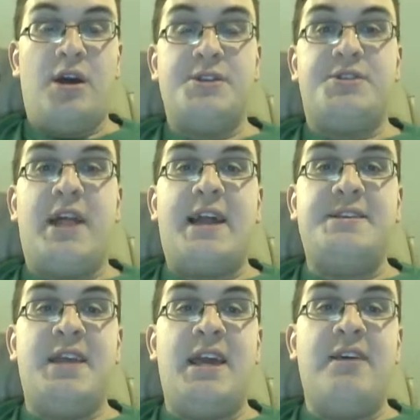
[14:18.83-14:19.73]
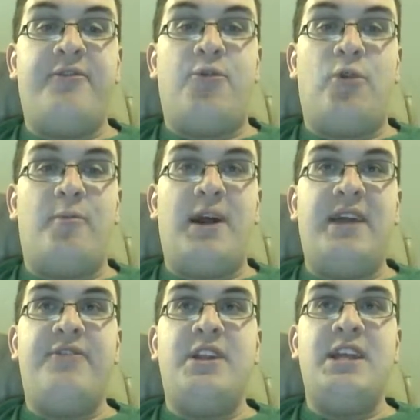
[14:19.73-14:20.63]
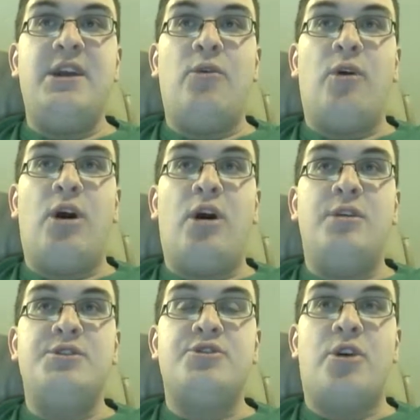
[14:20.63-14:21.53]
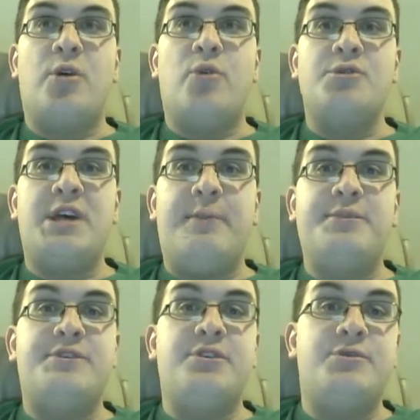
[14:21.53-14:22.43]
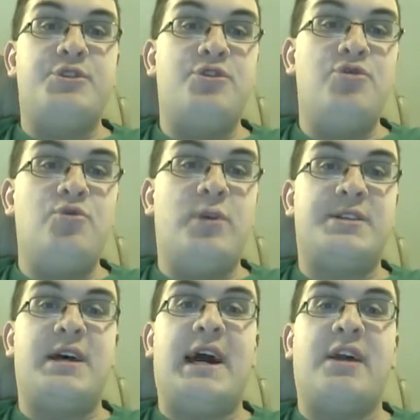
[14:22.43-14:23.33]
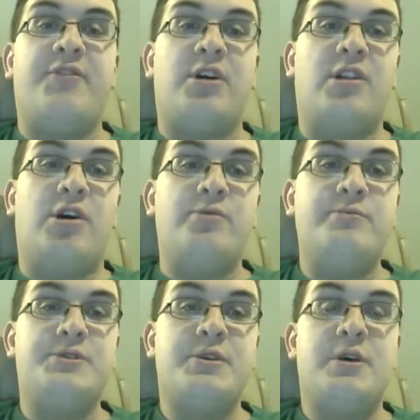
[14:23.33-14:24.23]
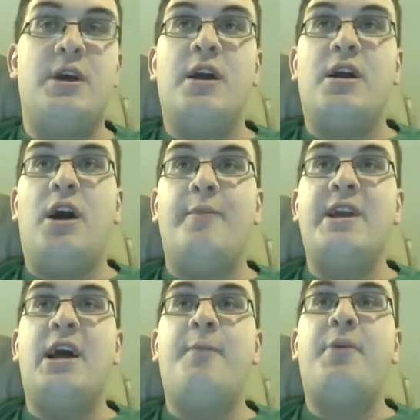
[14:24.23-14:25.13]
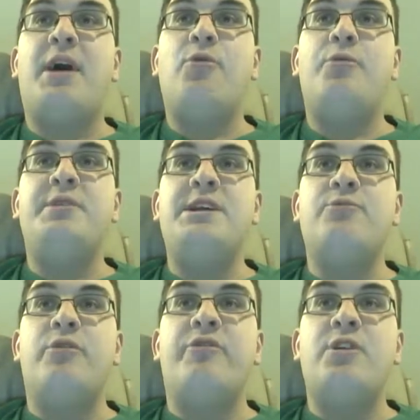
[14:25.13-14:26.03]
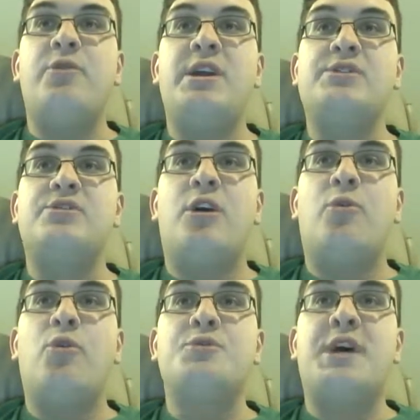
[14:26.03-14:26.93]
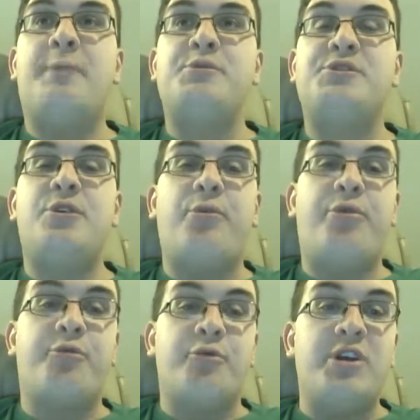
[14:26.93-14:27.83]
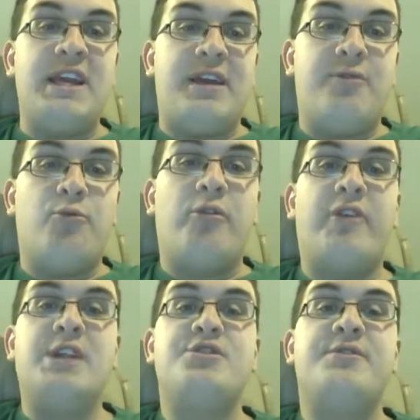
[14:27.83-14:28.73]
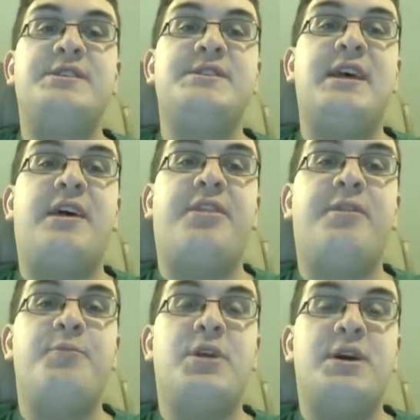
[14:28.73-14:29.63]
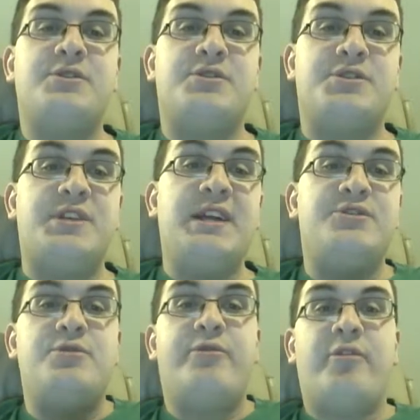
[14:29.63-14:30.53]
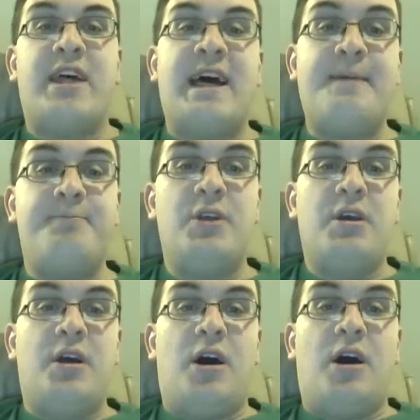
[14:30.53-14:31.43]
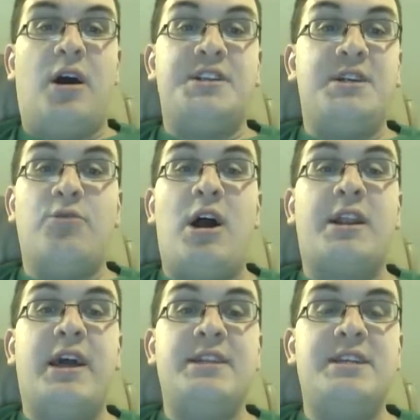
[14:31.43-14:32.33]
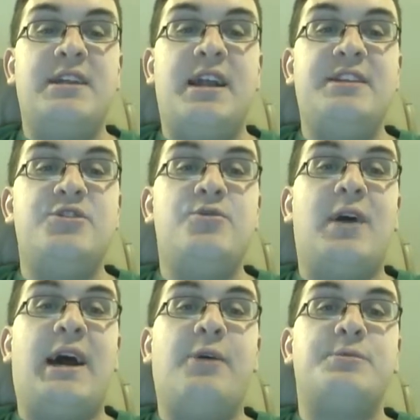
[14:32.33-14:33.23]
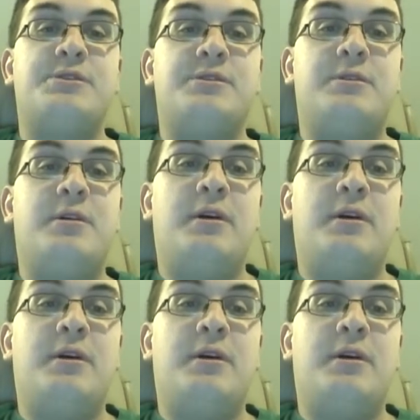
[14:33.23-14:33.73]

So that is it for my video on Star Wars Episode 2, Attack of the Clones. Coming up, I will be reviewing Star Wars Episode 3, Revenge of the Sith. So stay tuned for that. D-Rock 1992 out.